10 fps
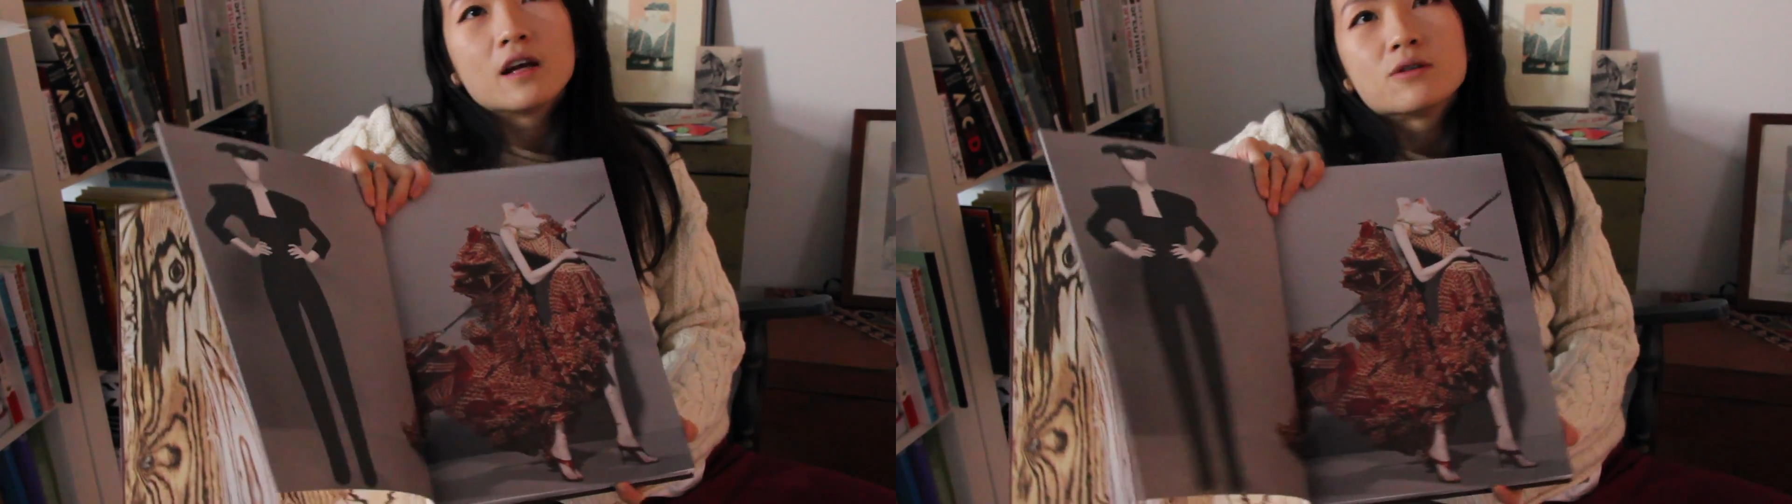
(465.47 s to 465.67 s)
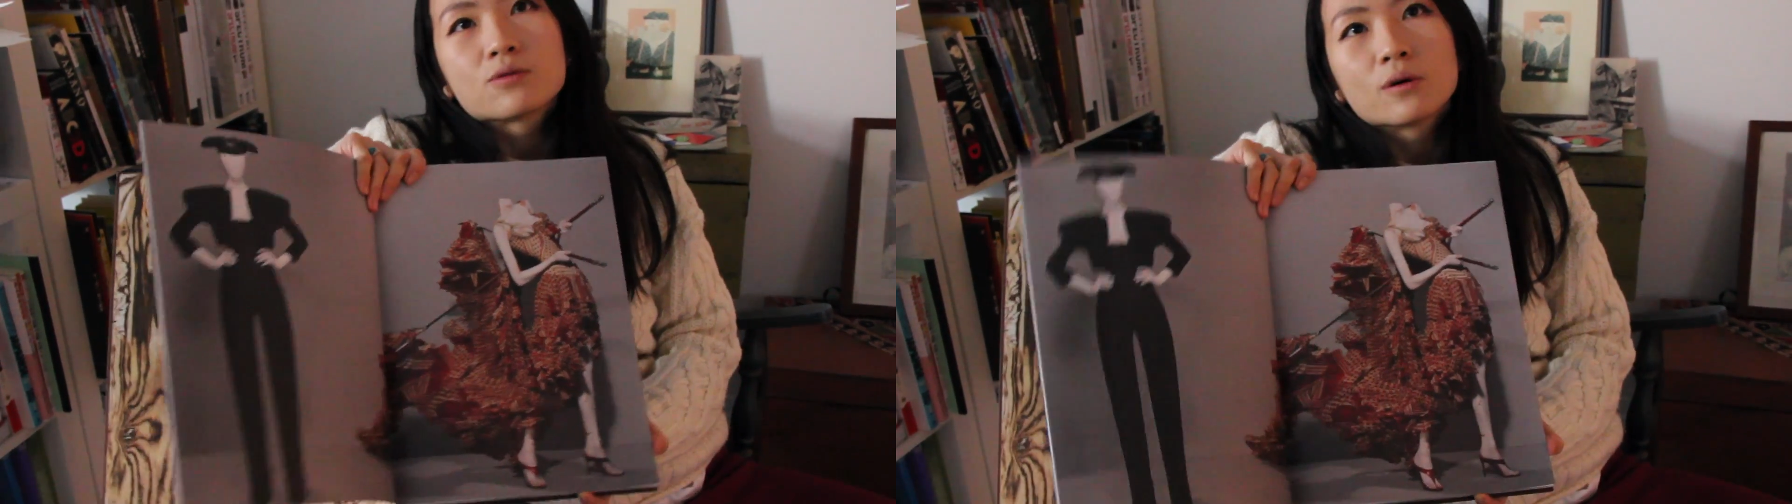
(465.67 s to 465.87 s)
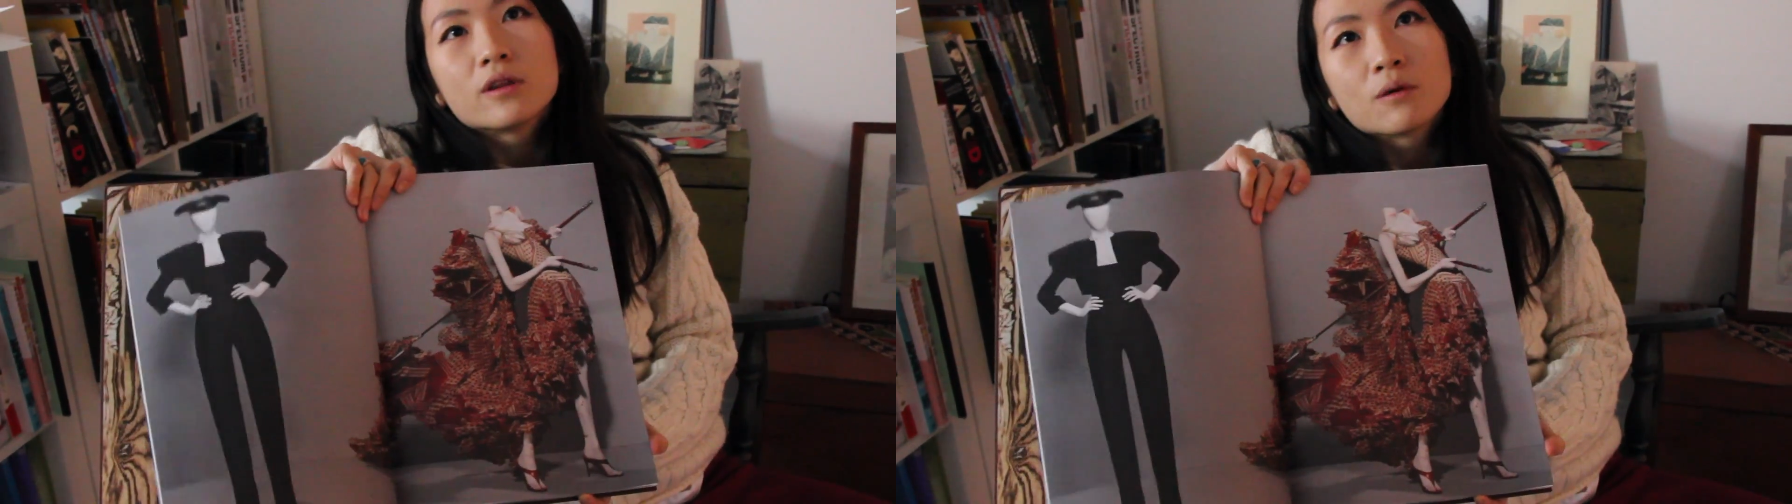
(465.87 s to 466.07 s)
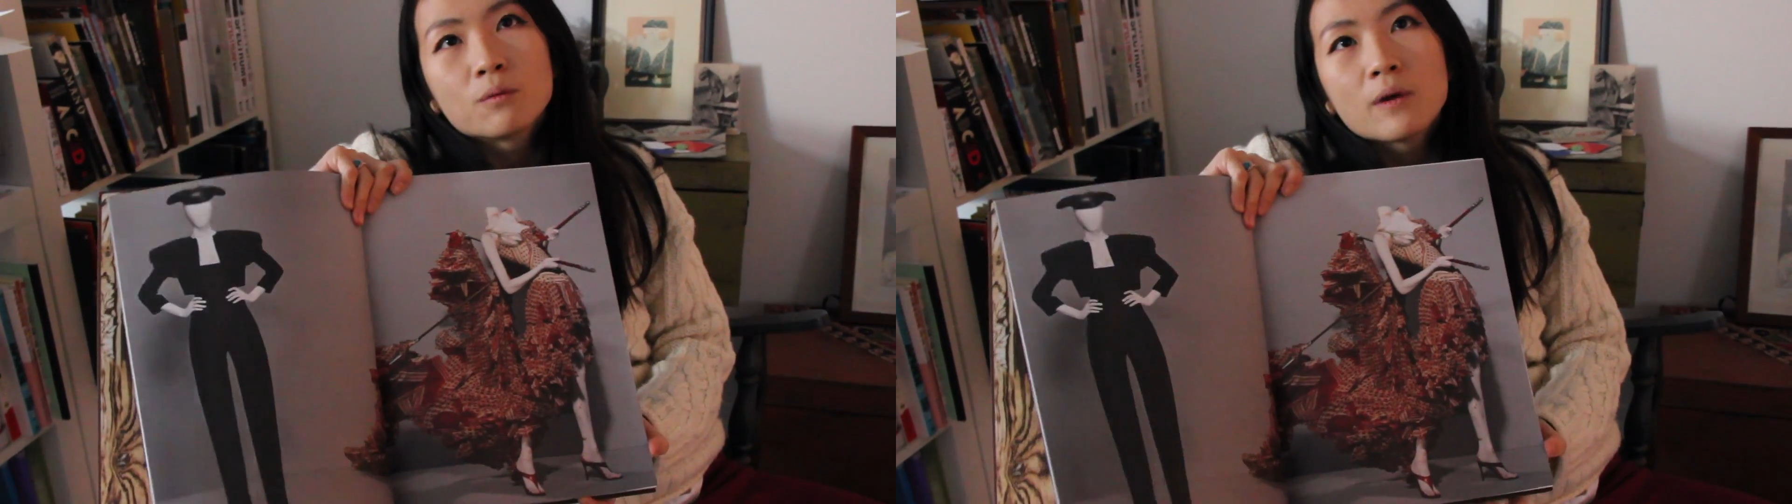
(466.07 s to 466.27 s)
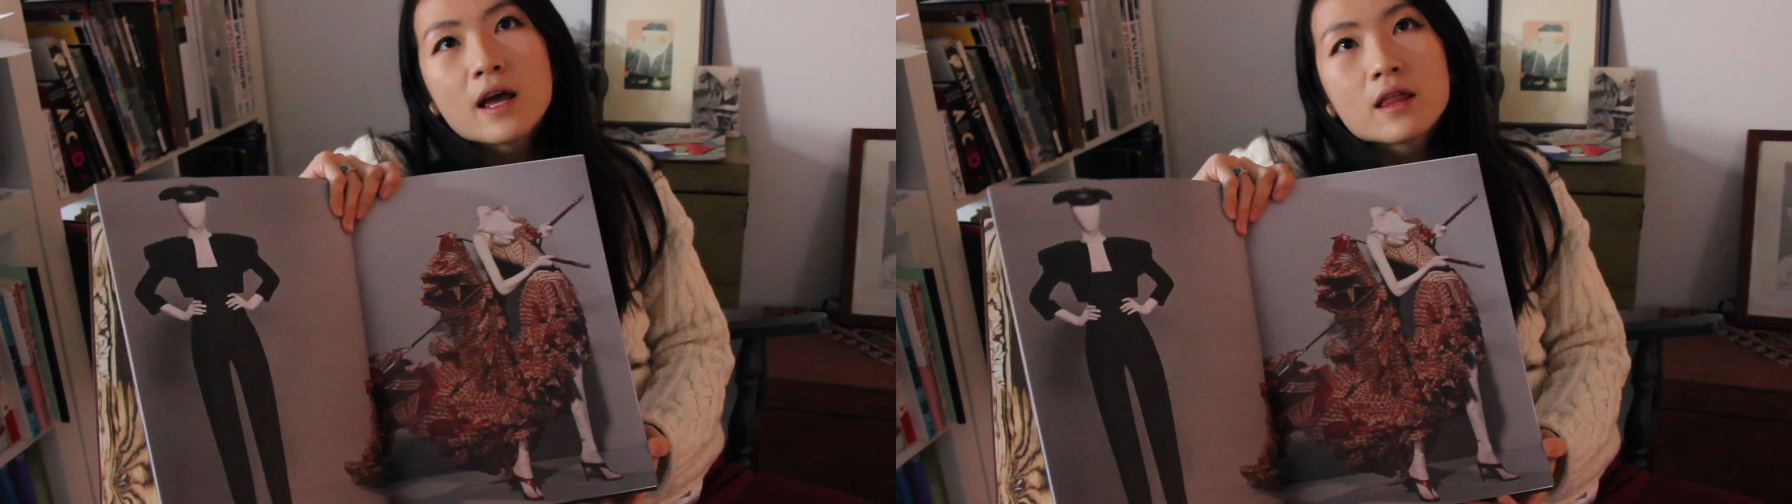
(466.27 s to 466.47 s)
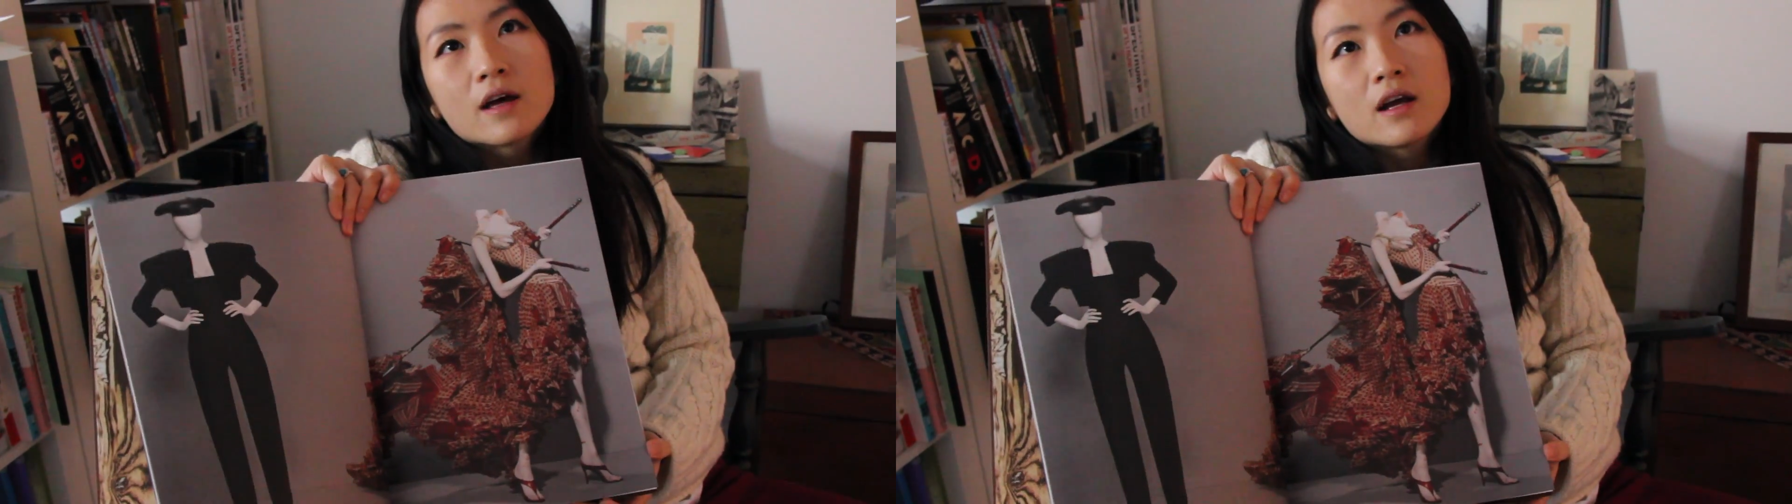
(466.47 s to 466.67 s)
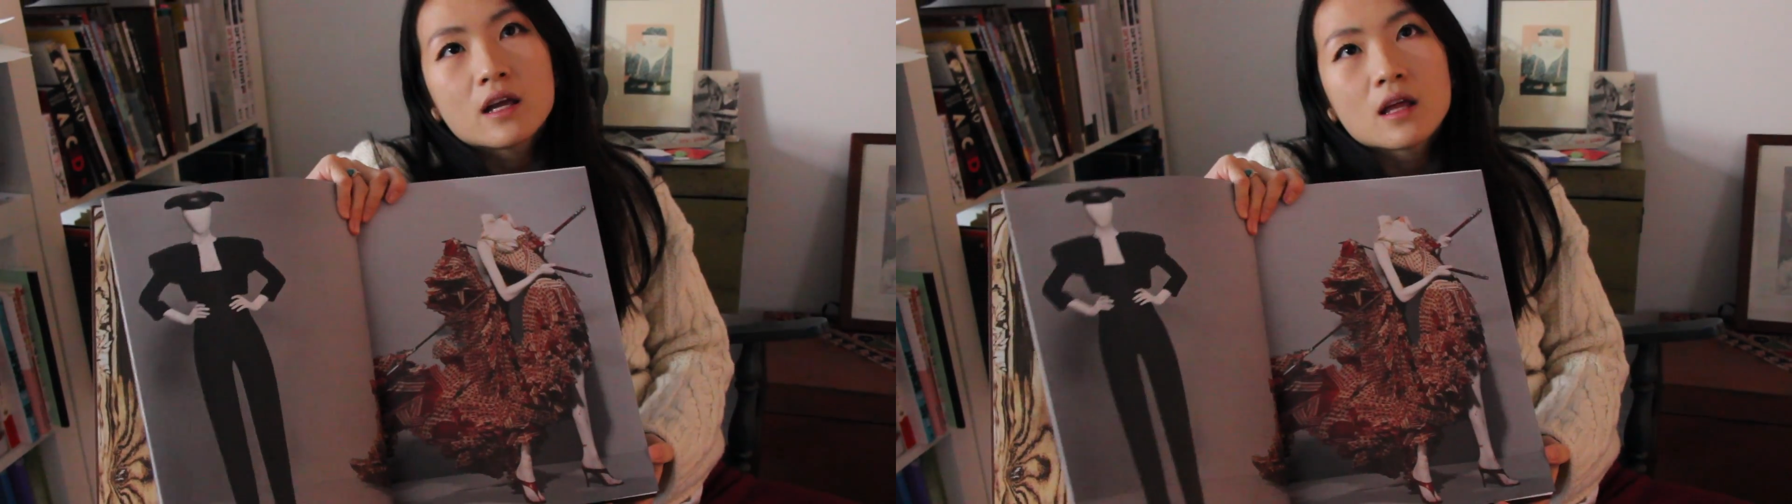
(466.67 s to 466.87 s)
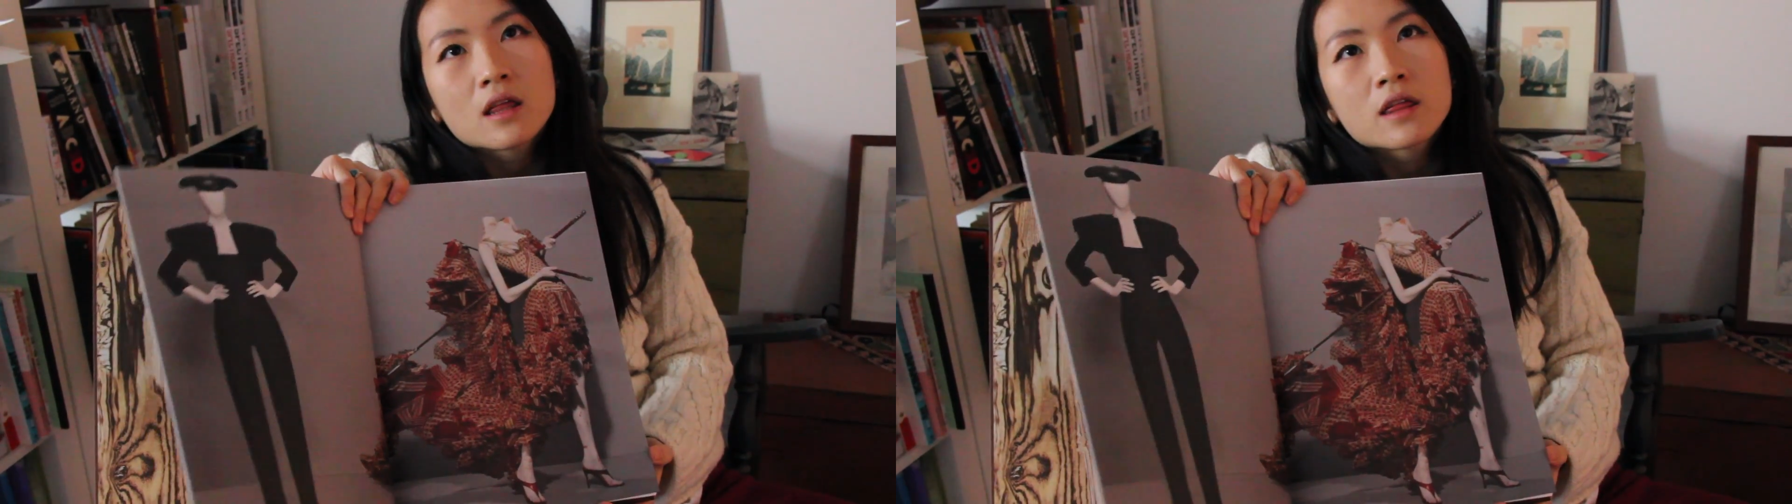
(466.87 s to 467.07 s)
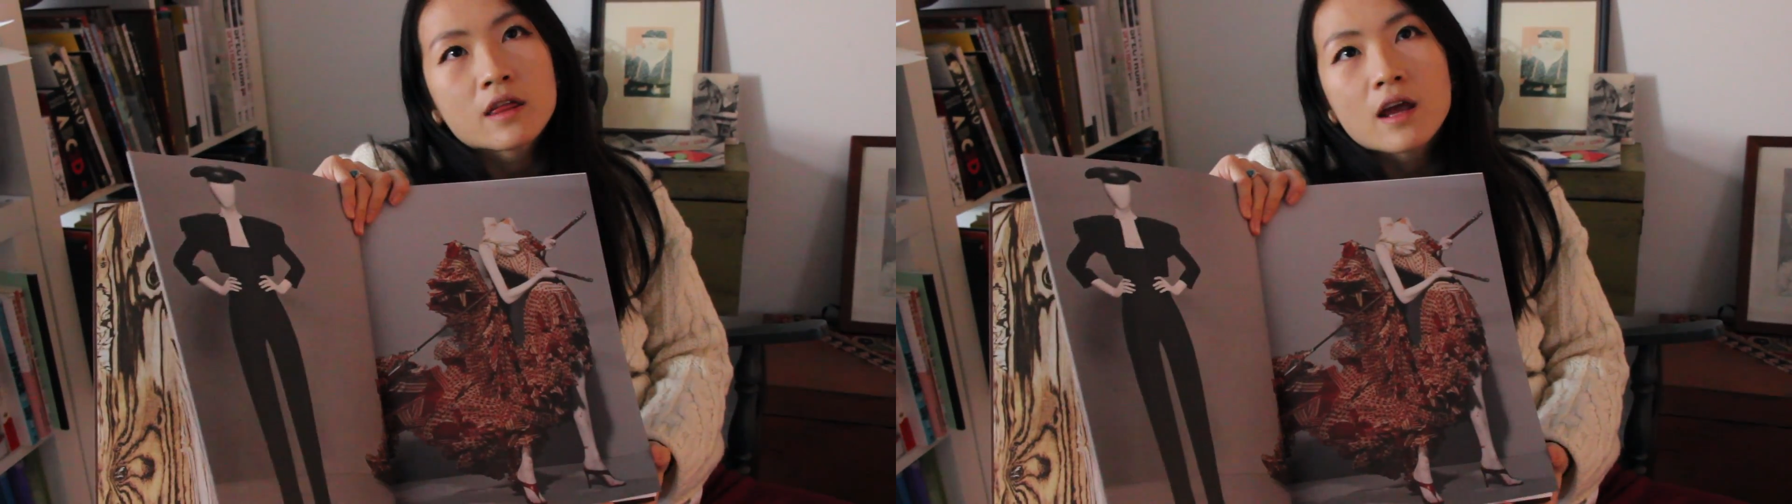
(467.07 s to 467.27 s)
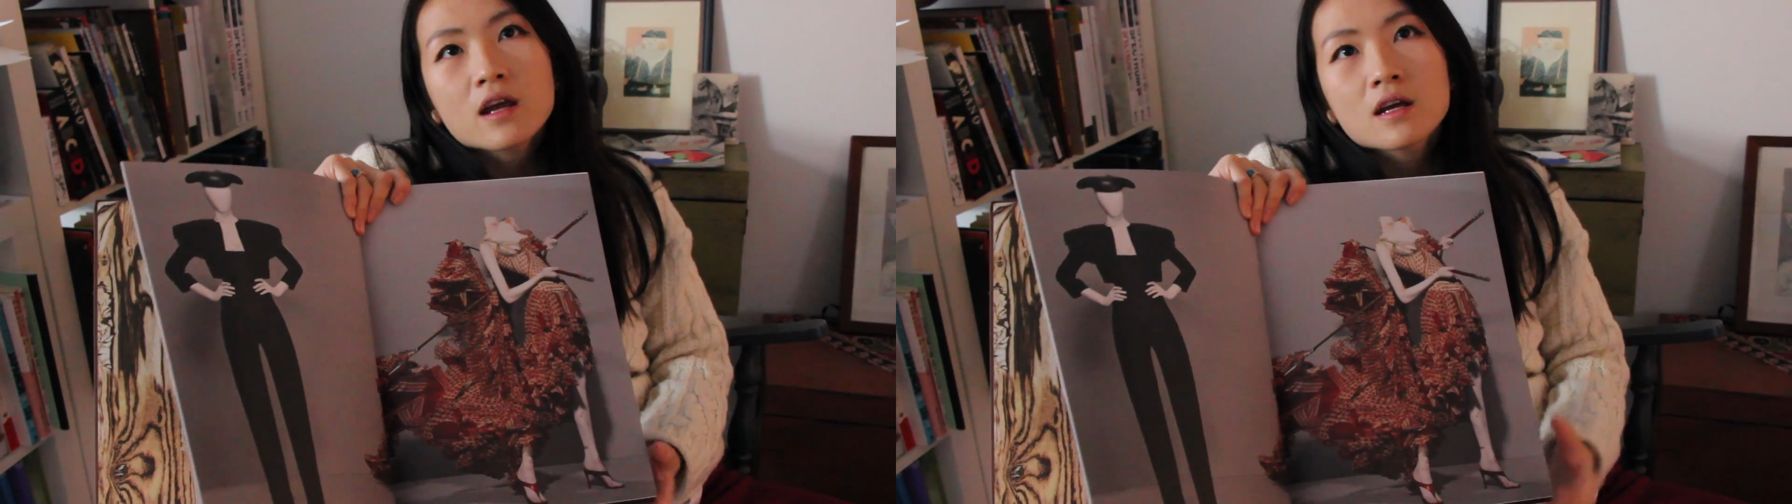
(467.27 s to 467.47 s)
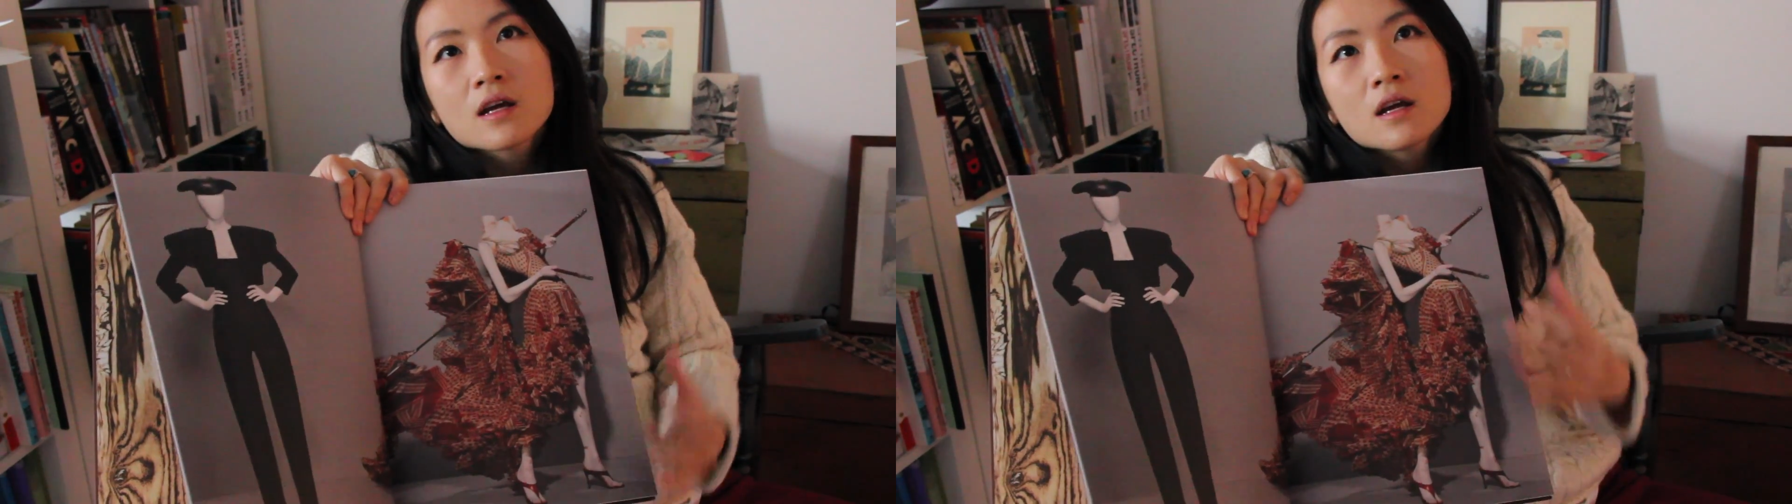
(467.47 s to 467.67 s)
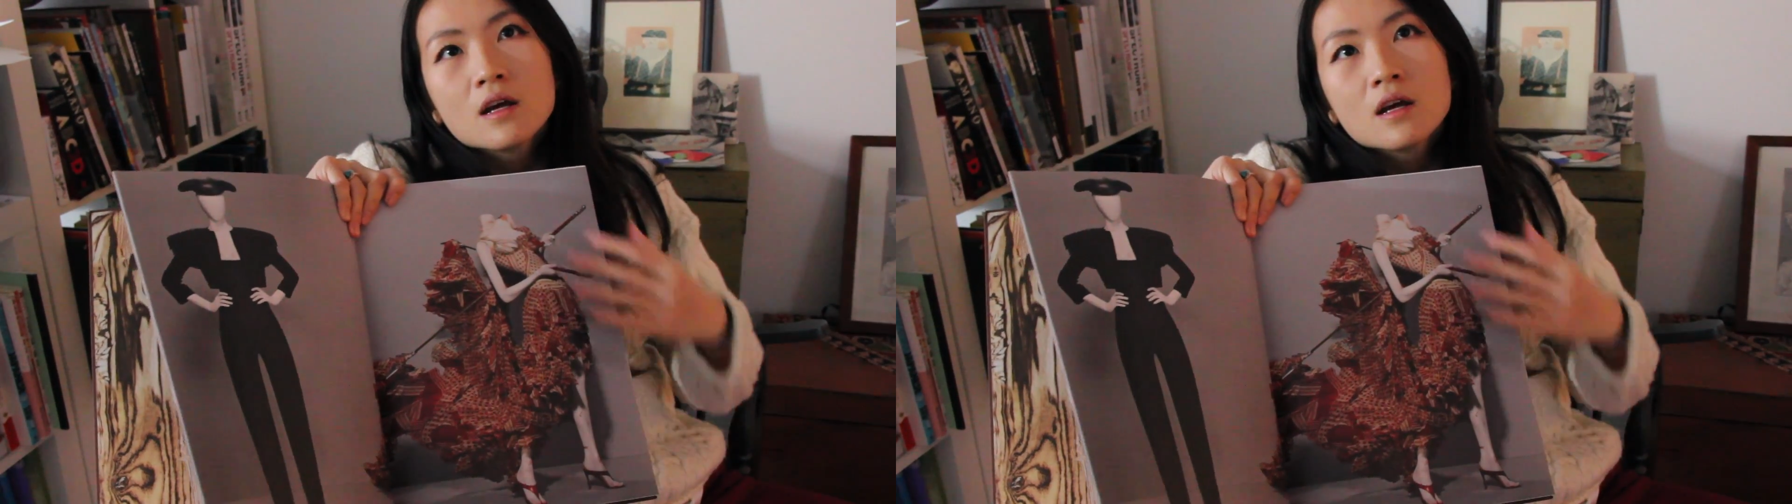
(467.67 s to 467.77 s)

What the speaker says: enjoy the way that he thinks.